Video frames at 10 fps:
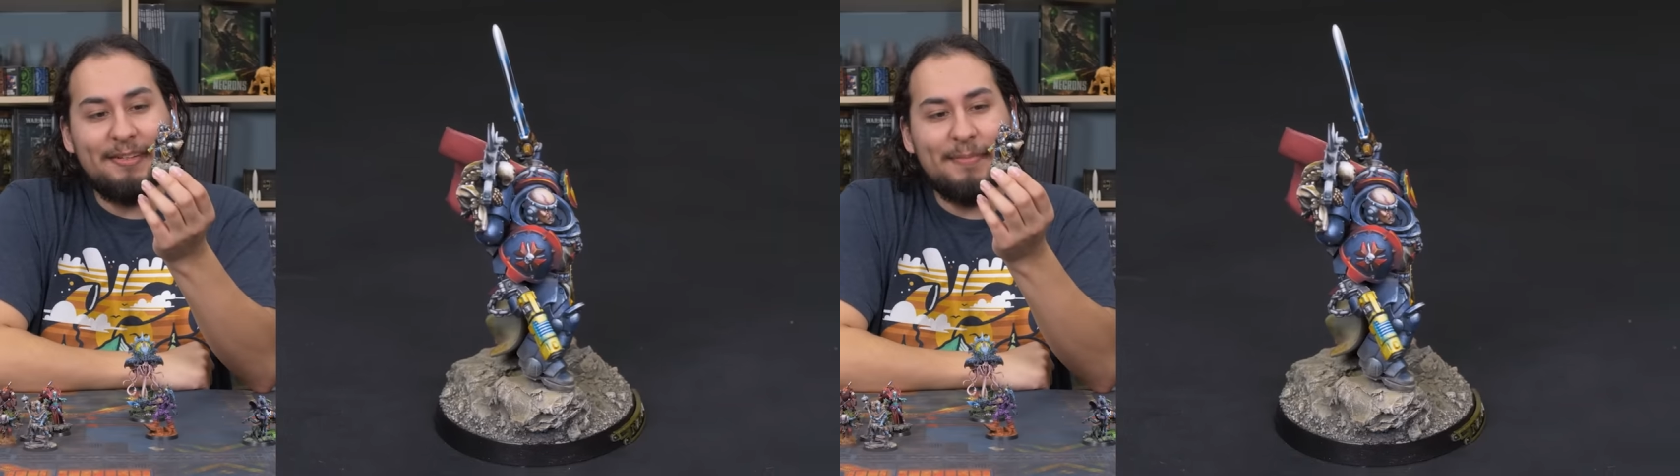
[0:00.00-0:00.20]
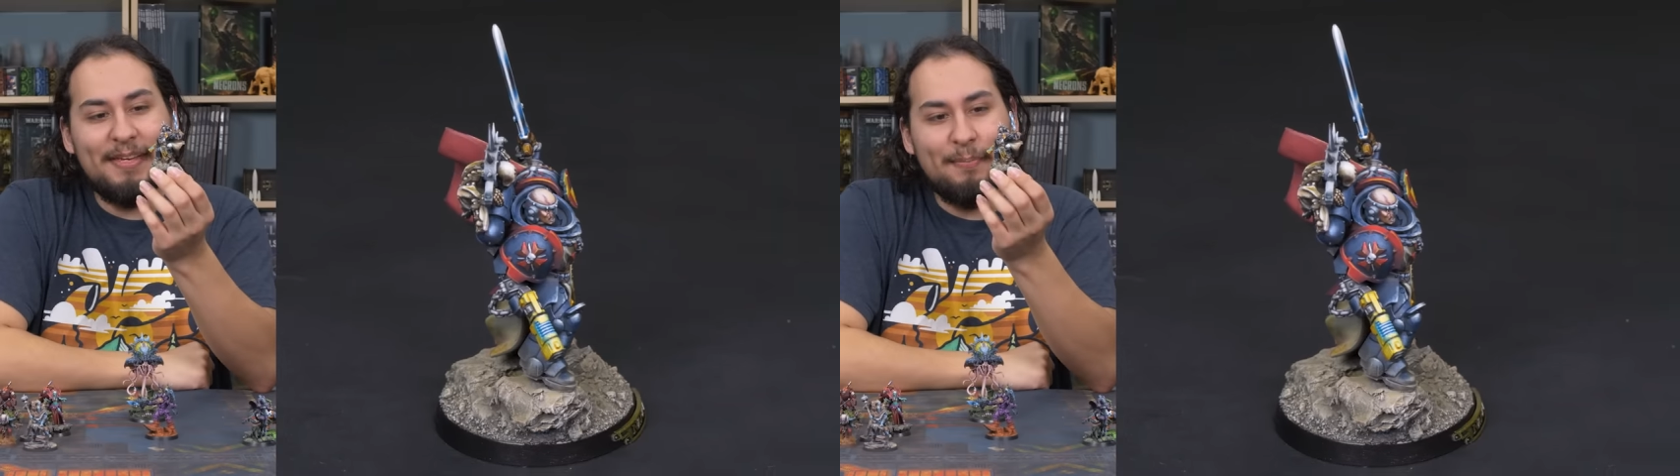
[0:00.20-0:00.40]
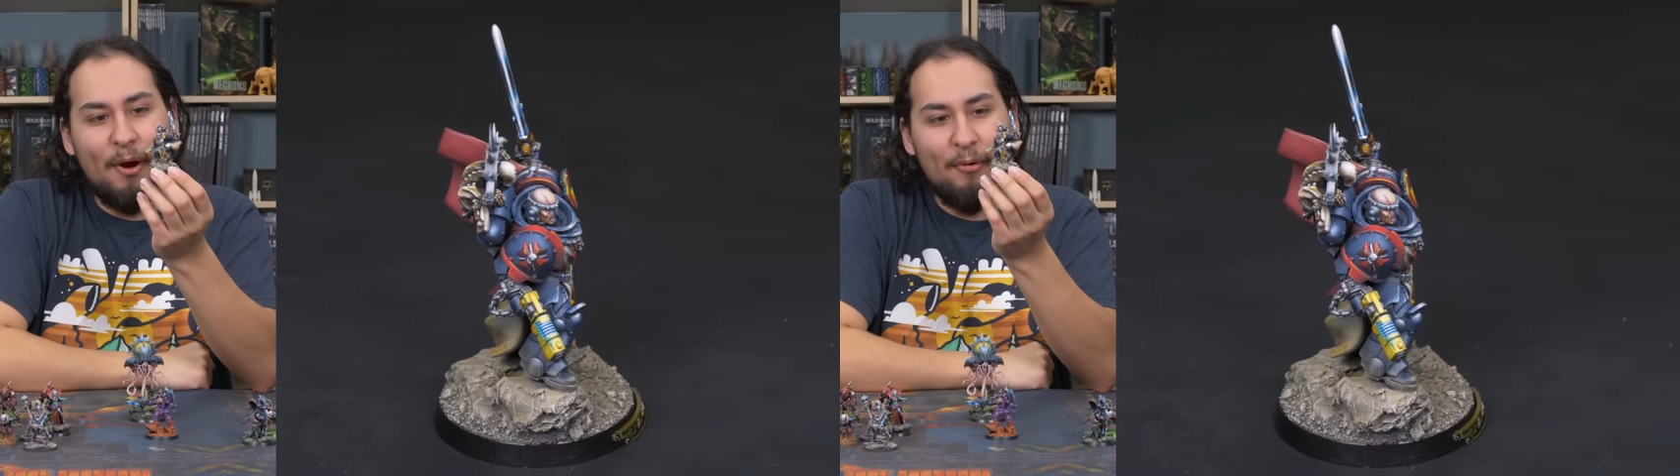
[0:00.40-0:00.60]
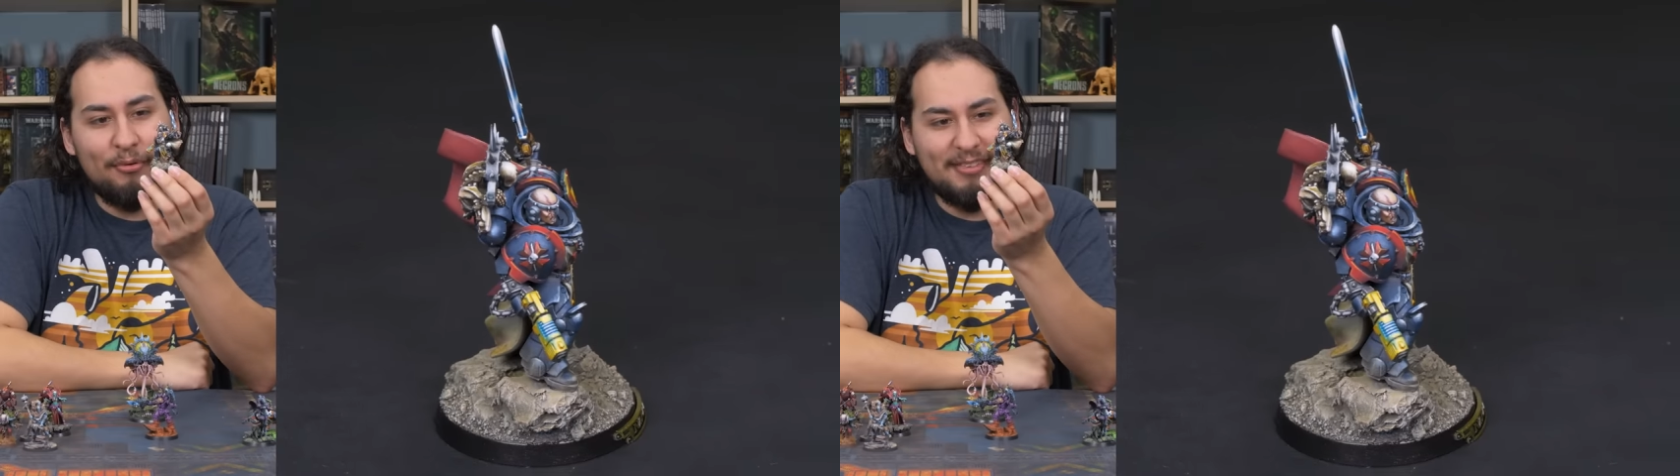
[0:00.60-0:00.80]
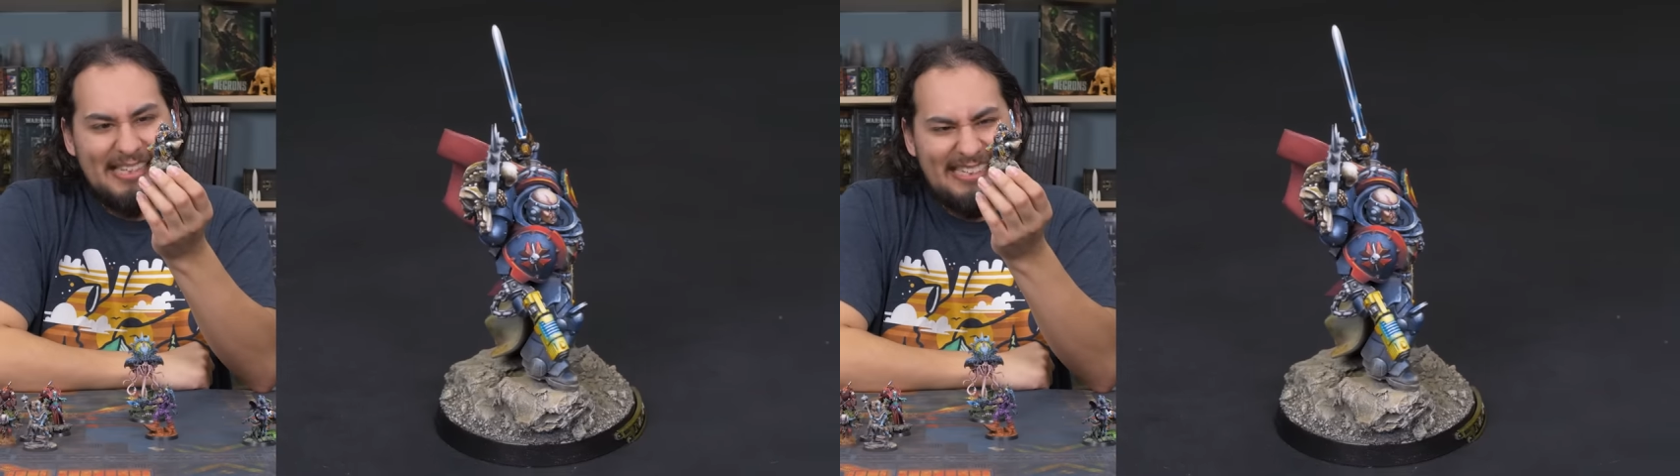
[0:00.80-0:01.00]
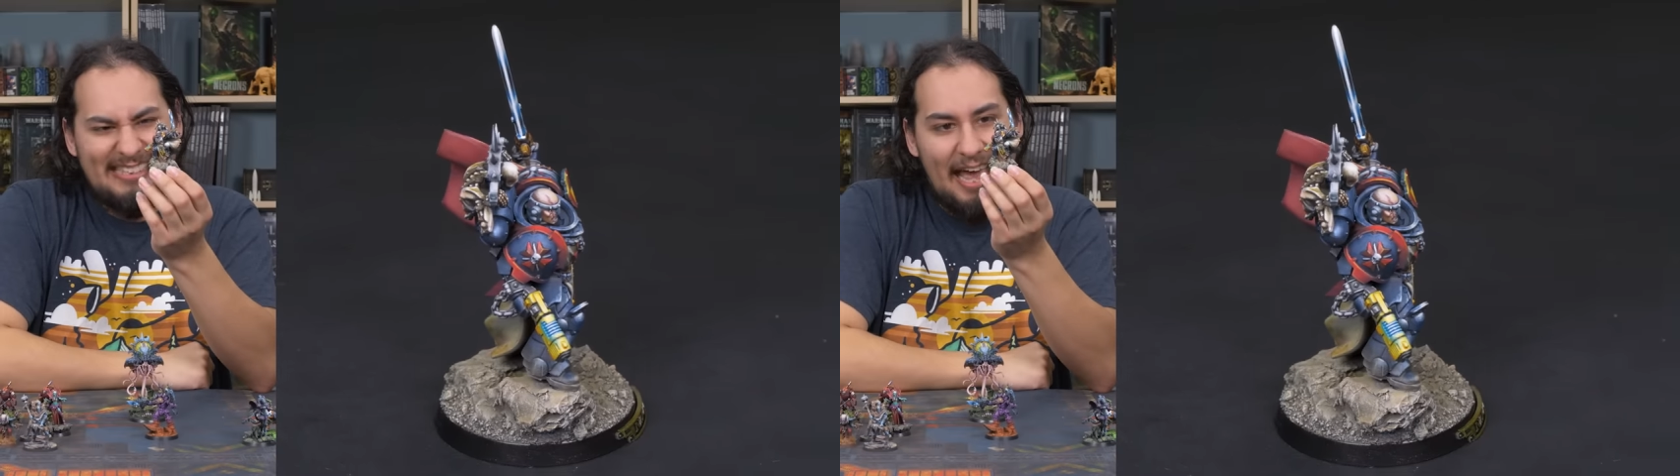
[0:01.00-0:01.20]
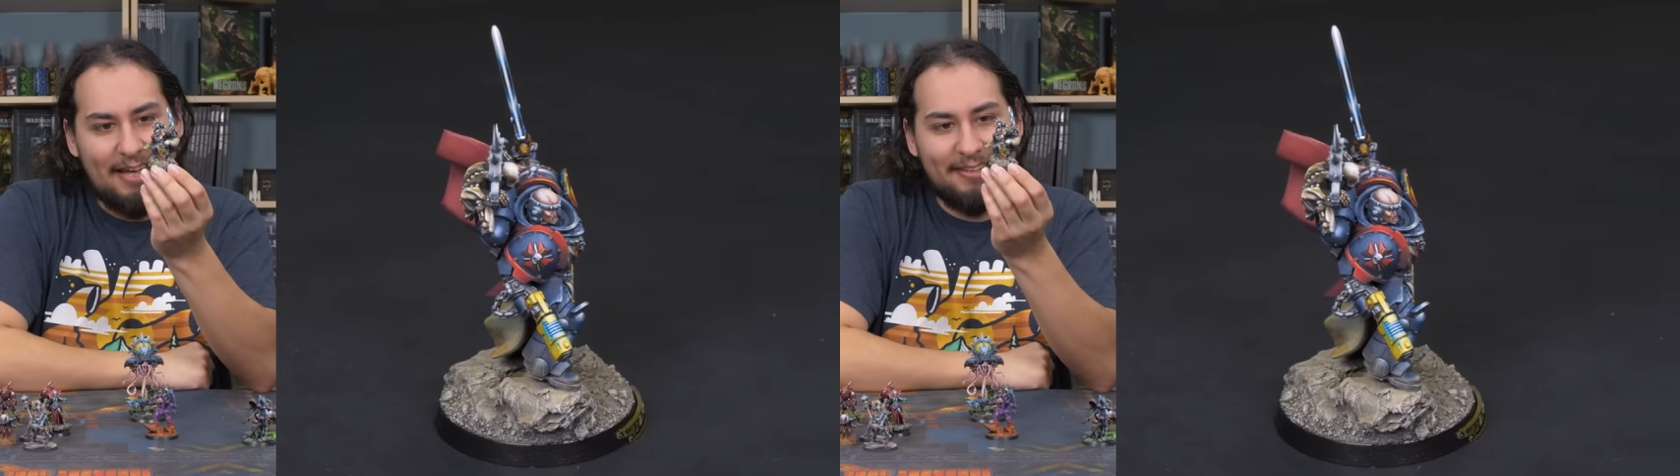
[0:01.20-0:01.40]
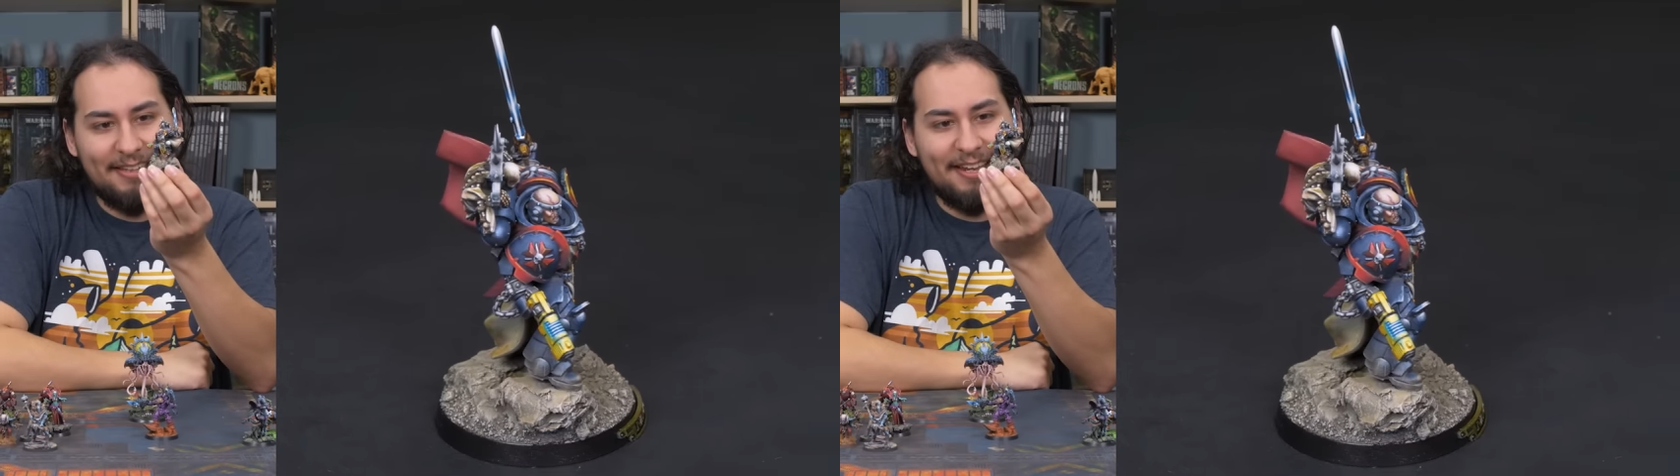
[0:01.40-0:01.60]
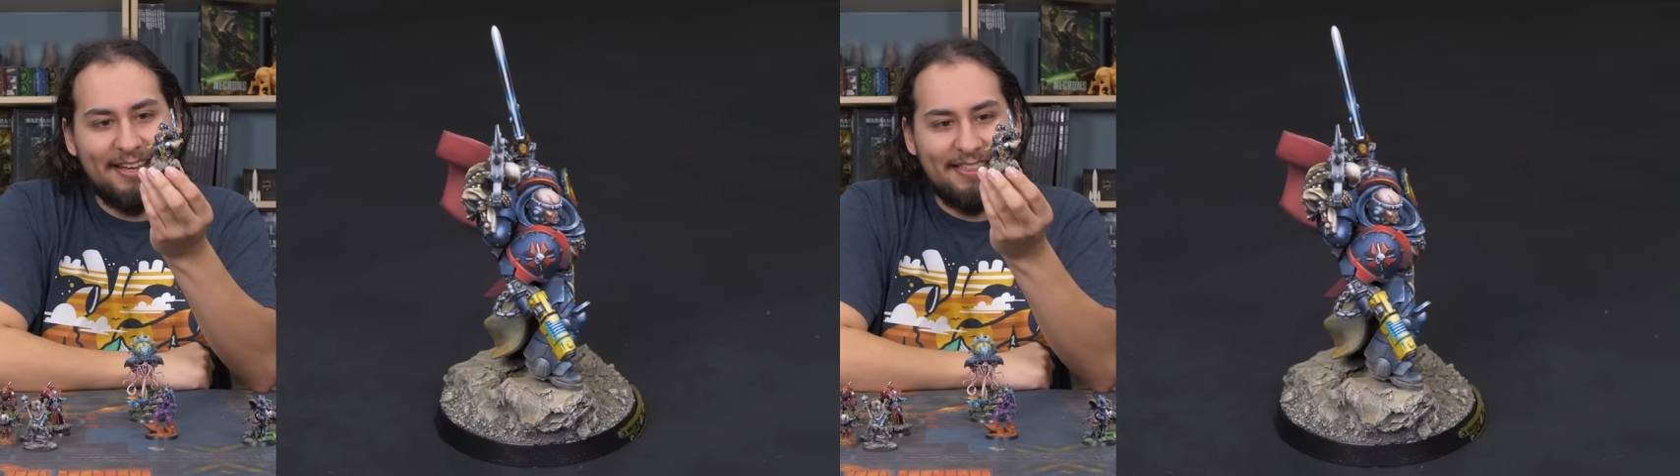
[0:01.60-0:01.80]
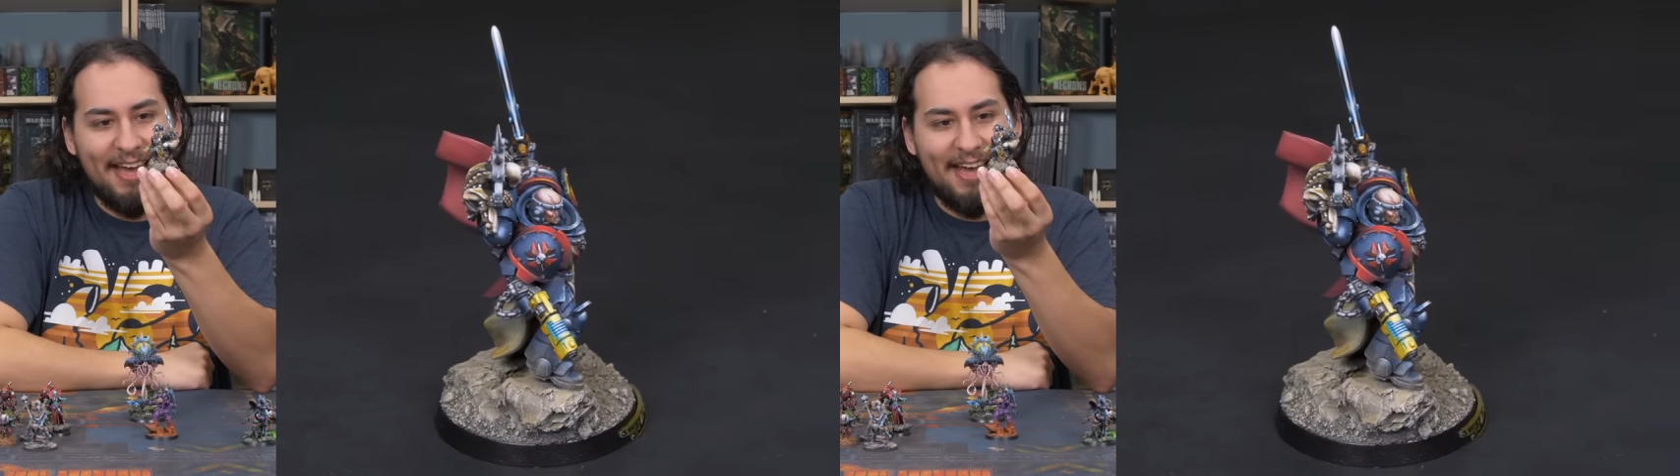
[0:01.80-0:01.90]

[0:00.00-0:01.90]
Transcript: to be posed exactly like